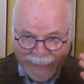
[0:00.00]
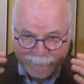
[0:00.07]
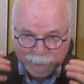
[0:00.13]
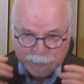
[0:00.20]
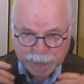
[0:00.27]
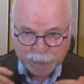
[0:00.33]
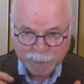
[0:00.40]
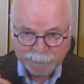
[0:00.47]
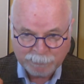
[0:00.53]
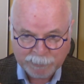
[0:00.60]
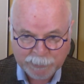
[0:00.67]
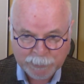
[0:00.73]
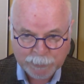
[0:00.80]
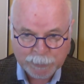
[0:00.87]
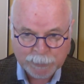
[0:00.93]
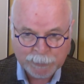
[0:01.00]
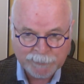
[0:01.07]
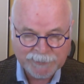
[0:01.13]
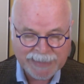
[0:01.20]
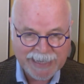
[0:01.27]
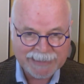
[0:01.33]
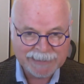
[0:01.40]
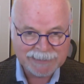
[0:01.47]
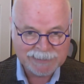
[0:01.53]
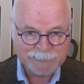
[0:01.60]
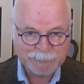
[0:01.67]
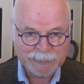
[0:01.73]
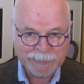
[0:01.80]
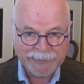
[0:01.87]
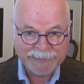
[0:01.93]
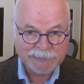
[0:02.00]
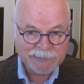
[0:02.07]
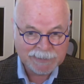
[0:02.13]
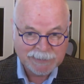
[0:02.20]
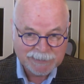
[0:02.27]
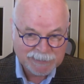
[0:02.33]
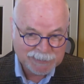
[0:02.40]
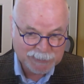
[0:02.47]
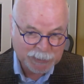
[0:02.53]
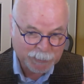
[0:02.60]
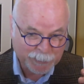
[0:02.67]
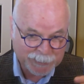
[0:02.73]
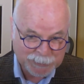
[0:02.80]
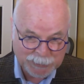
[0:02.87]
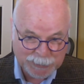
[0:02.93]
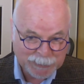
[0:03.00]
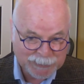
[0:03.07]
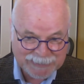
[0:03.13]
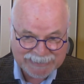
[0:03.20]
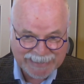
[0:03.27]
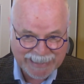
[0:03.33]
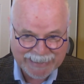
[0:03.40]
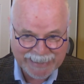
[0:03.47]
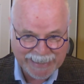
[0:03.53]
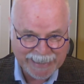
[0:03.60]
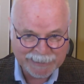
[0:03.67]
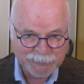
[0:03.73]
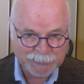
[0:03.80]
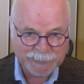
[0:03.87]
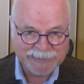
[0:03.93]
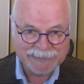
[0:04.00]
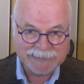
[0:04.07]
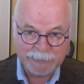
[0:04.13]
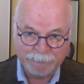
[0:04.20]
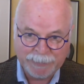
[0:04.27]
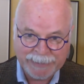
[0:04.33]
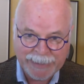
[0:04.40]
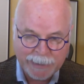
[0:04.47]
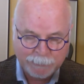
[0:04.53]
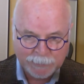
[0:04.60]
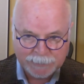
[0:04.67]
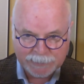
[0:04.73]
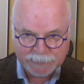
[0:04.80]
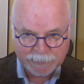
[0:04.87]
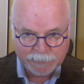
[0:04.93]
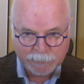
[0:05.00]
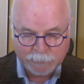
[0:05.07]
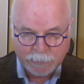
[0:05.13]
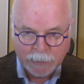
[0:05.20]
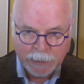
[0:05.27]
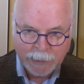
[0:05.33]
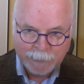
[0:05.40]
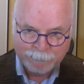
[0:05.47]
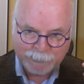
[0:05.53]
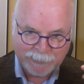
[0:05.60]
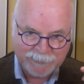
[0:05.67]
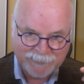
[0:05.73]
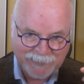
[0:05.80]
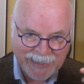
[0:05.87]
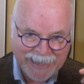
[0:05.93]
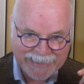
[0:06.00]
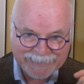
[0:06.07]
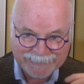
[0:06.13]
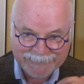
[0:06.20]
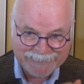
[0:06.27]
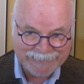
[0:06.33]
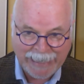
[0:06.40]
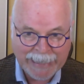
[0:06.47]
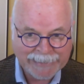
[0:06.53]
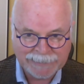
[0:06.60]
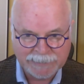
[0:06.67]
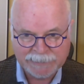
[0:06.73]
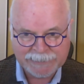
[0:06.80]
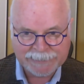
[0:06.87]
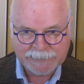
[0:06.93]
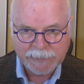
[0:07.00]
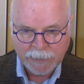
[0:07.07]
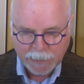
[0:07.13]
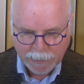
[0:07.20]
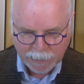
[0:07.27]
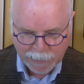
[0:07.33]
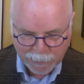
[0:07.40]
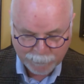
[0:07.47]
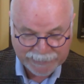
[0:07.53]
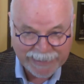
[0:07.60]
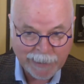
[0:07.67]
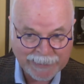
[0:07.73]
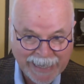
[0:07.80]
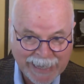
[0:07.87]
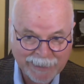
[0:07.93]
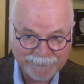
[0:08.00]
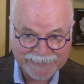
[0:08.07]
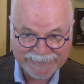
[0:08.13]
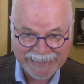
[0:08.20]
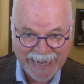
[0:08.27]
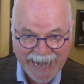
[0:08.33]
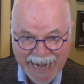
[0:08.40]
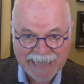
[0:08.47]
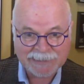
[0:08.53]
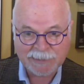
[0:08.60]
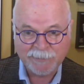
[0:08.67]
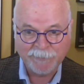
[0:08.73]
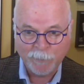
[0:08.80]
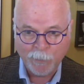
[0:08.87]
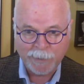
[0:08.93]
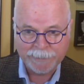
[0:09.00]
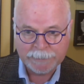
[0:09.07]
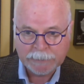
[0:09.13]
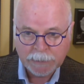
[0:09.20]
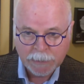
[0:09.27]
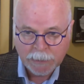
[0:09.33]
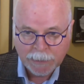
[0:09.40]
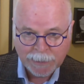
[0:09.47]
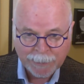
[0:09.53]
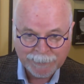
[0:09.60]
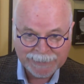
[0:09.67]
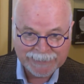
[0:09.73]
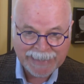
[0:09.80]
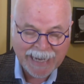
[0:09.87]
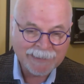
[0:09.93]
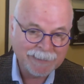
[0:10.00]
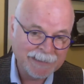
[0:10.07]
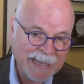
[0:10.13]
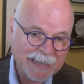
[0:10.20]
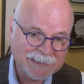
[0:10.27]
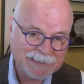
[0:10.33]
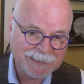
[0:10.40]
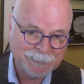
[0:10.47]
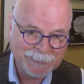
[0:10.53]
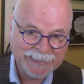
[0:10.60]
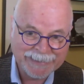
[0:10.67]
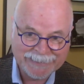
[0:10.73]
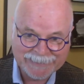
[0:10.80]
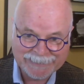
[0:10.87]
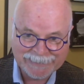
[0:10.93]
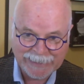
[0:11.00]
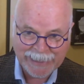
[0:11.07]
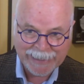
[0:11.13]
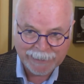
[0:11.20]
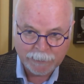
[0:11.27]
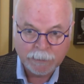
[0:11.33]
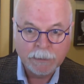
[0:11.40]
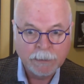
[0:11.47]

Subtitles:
able to improve that experience, to reduce data entry, to be able to provide guidance without having to ask for it. That to me is like,